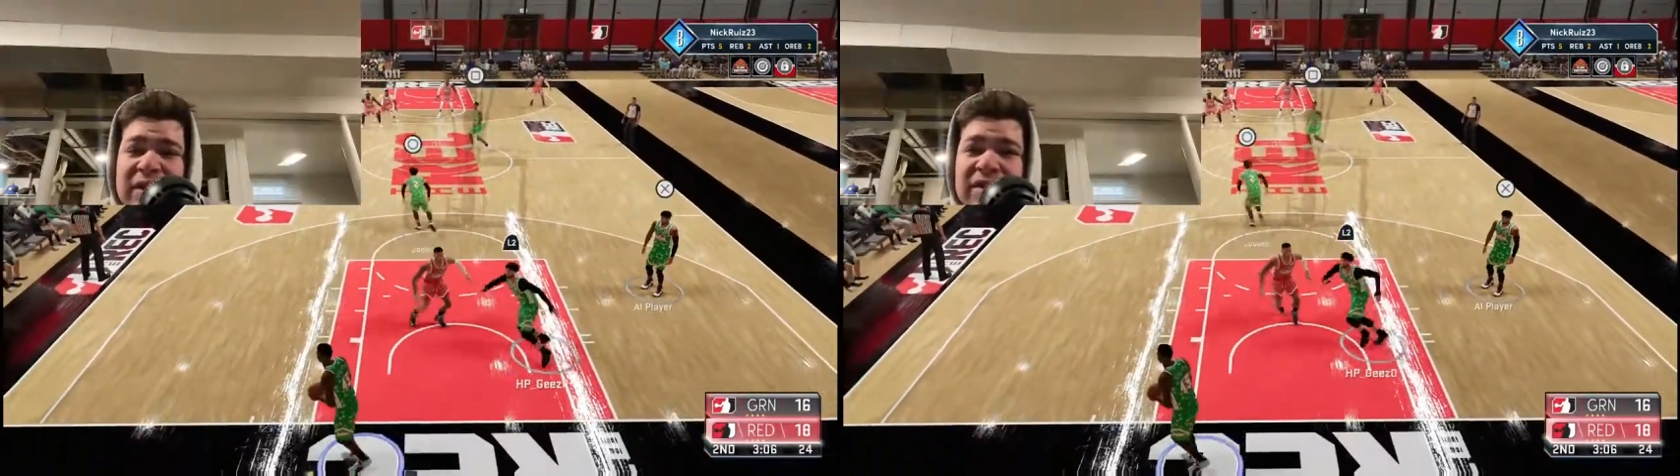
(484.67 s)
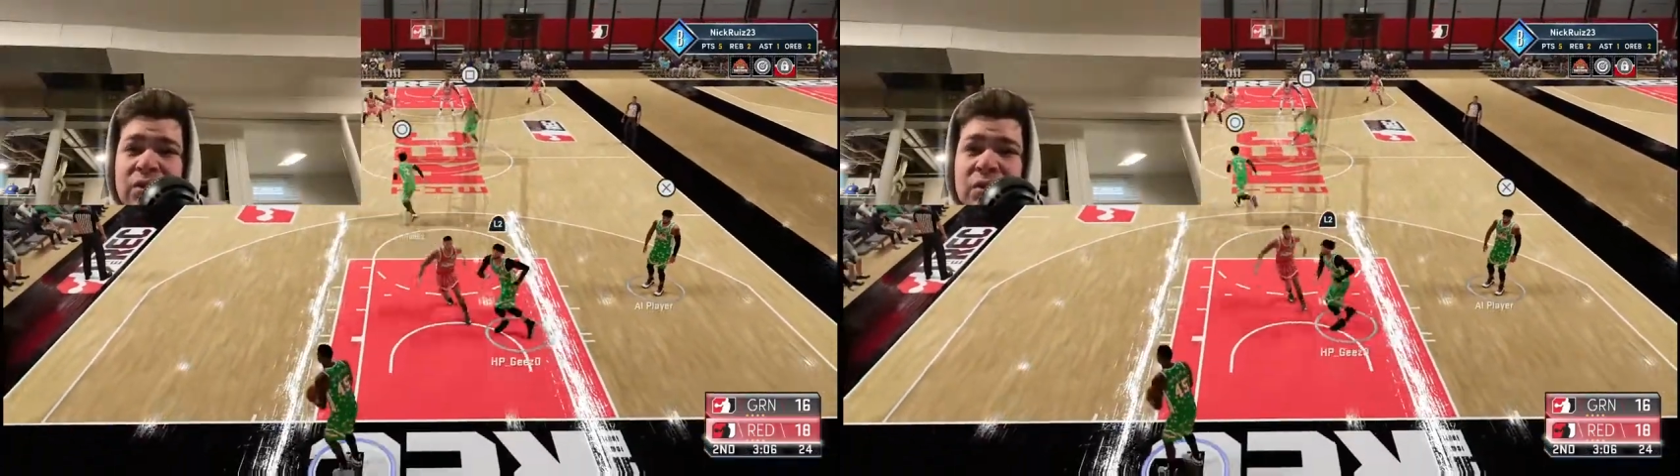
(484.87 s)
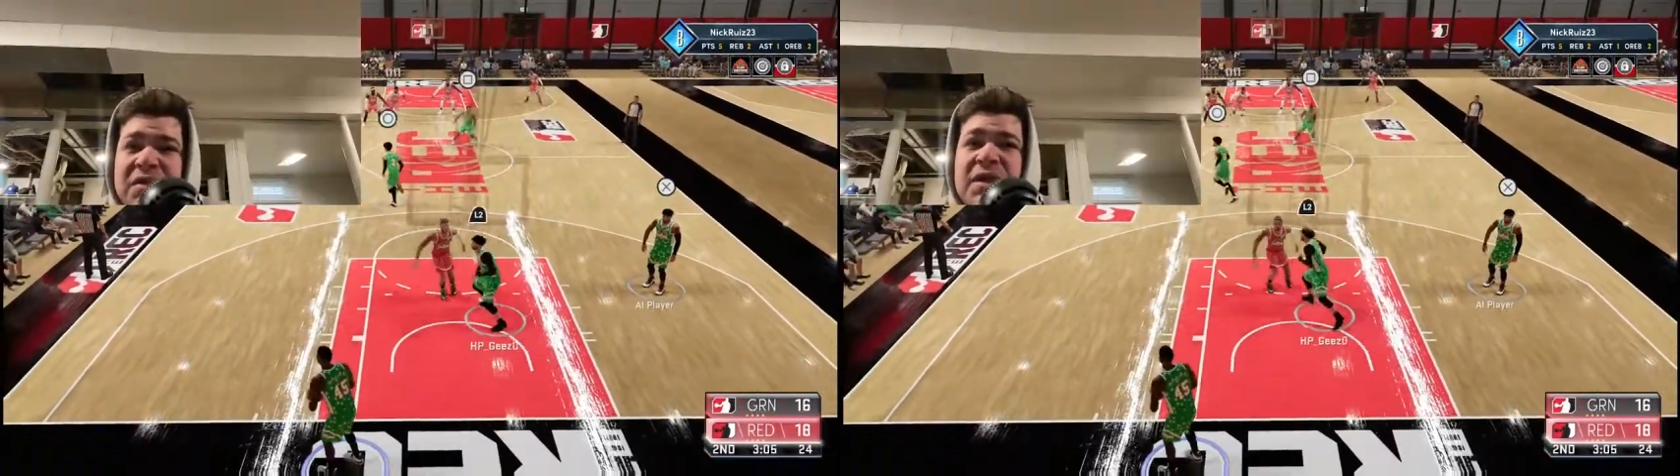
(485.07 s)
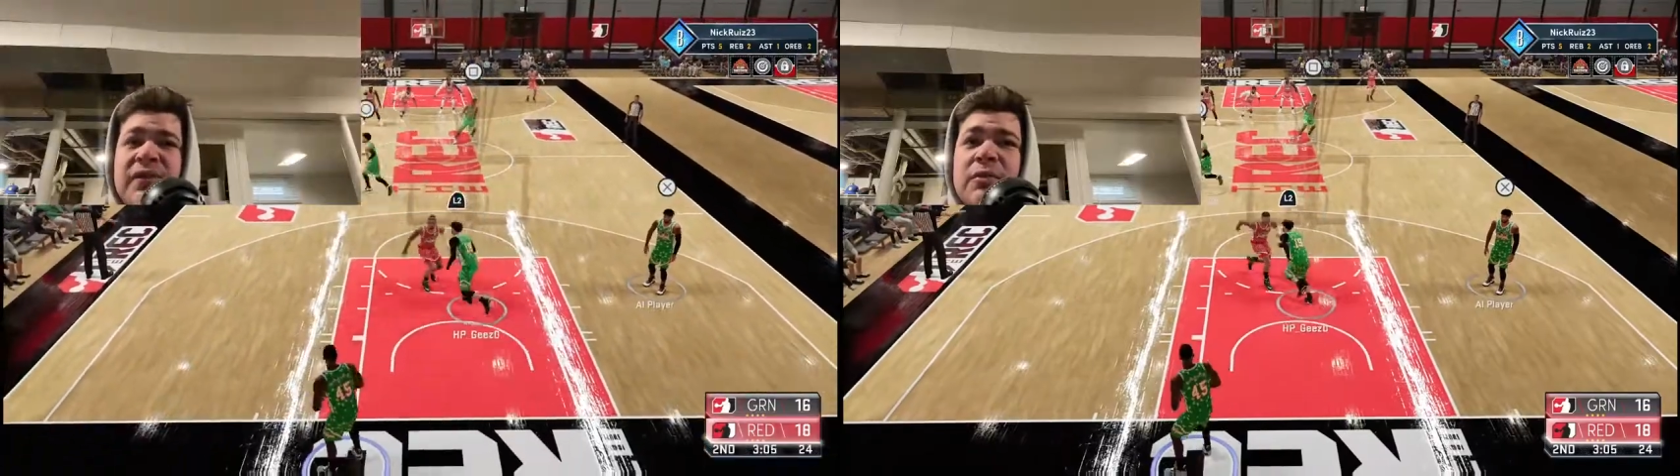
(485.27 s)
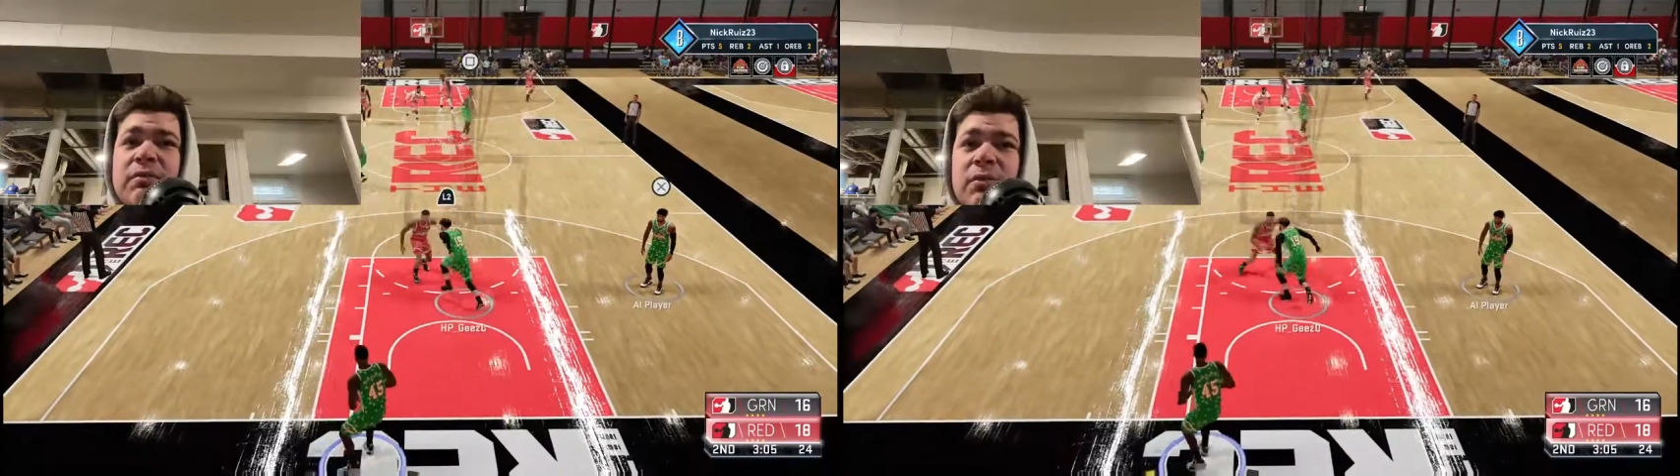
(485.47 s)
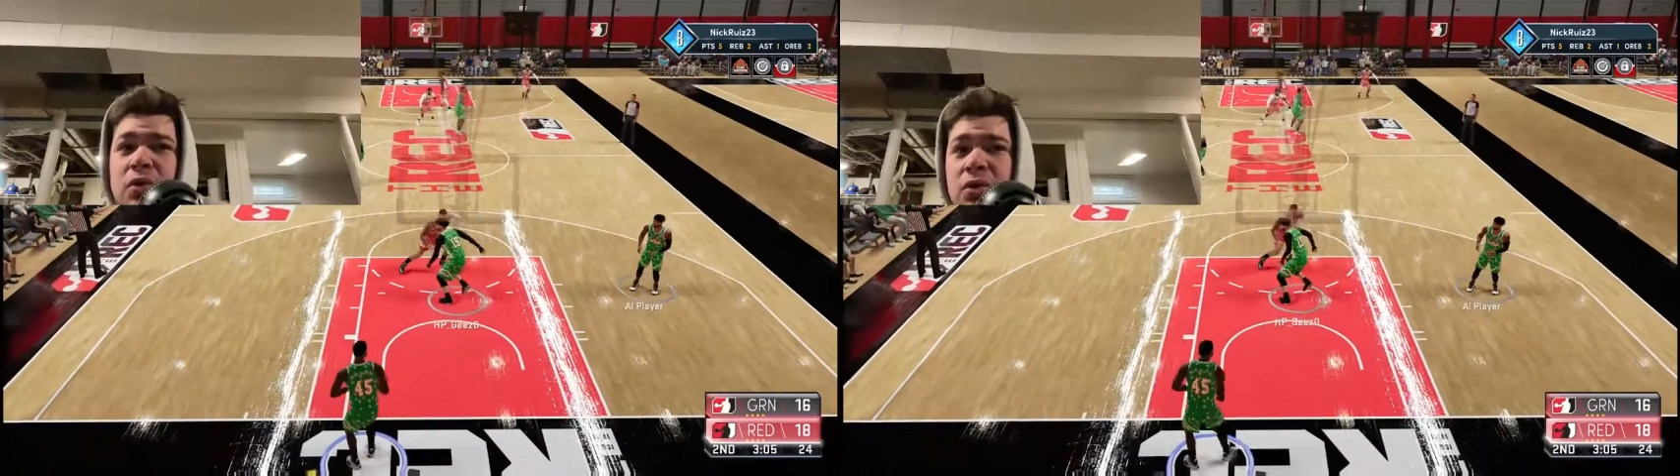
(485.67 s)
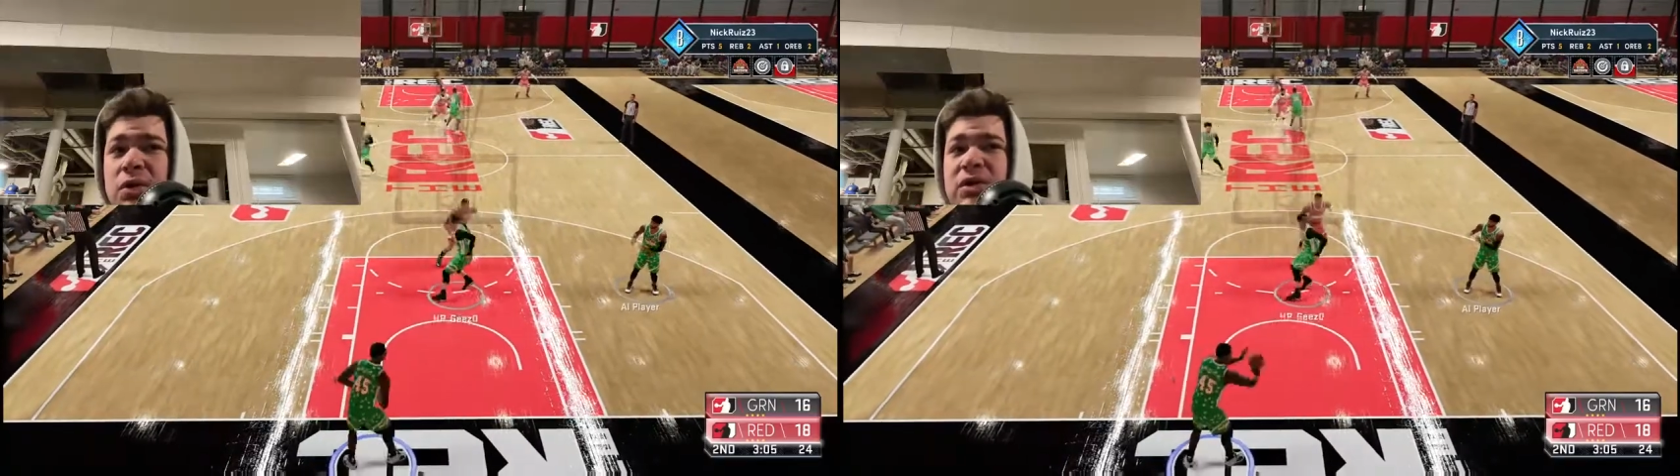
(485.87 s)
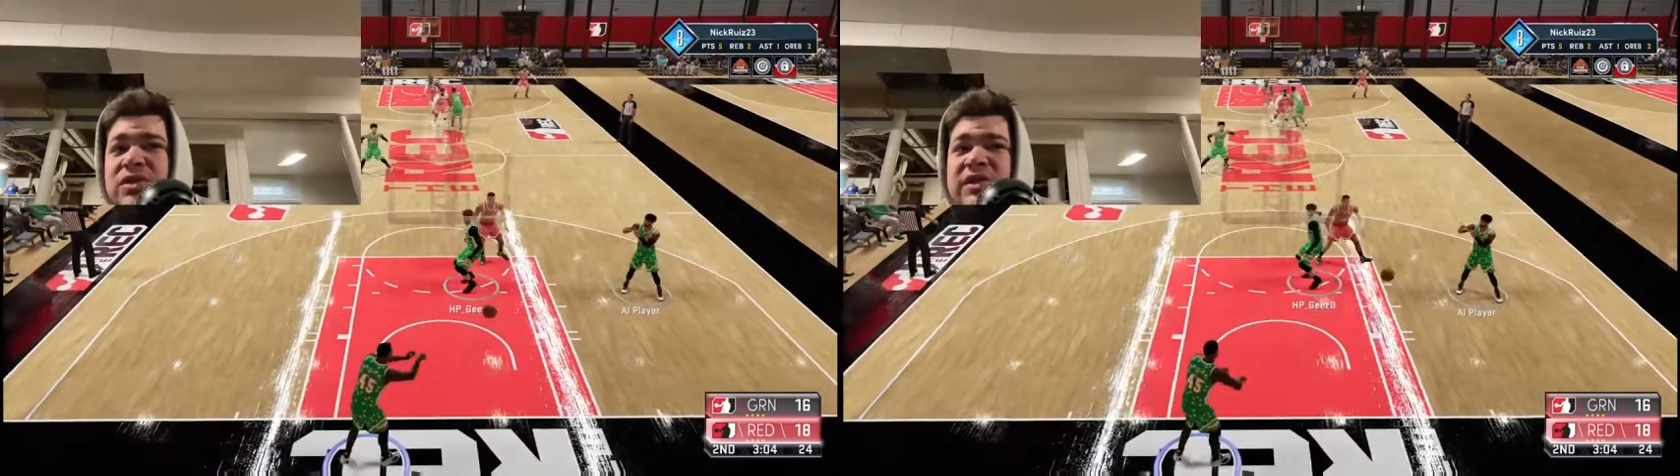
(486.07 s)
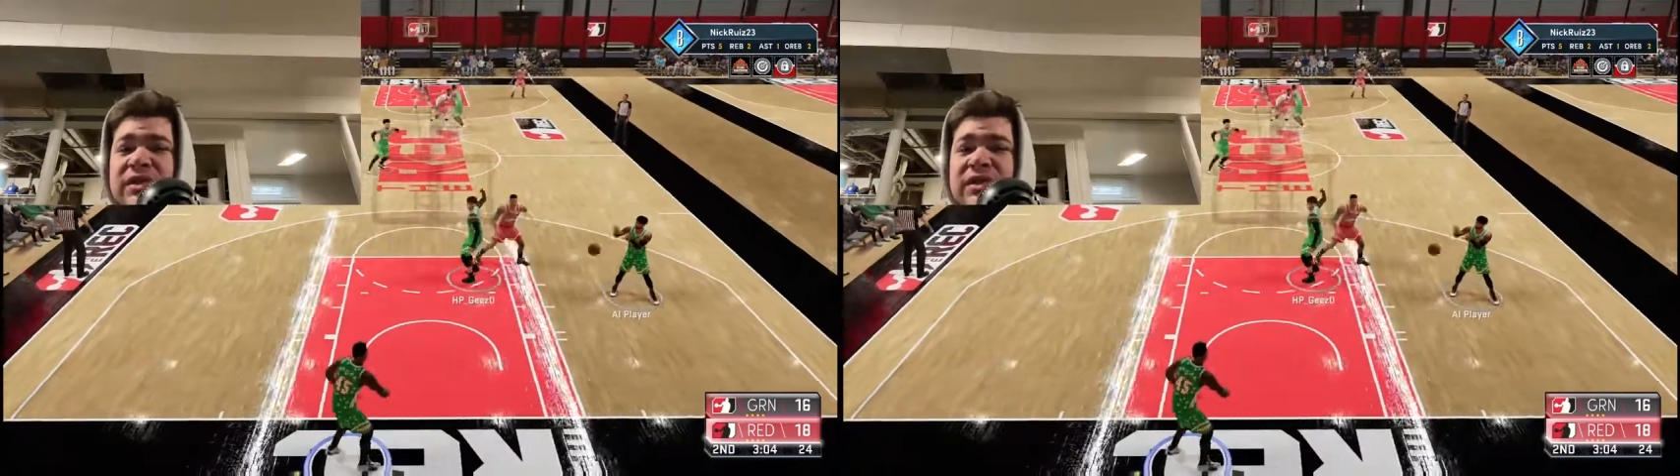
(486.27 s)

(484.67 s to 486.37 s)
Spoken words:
stores even more just